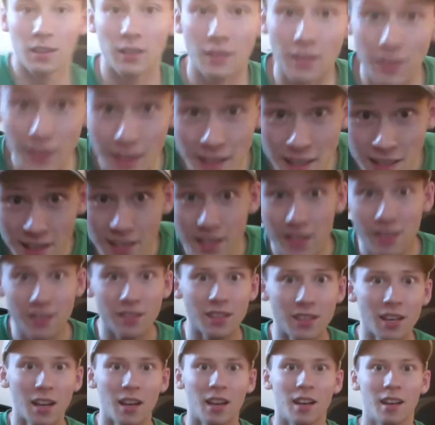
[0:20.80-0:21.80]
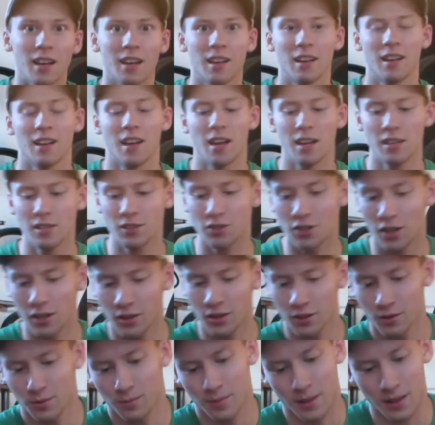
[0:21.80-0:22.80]
Ladies and
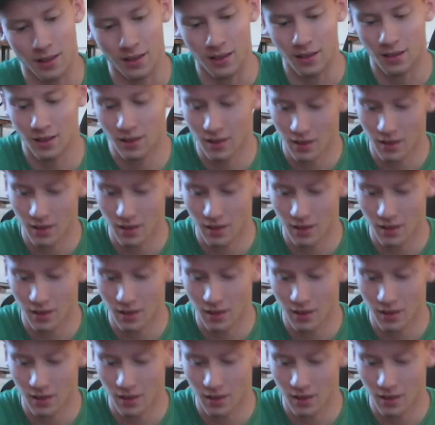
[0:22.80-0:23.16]
gentlemen,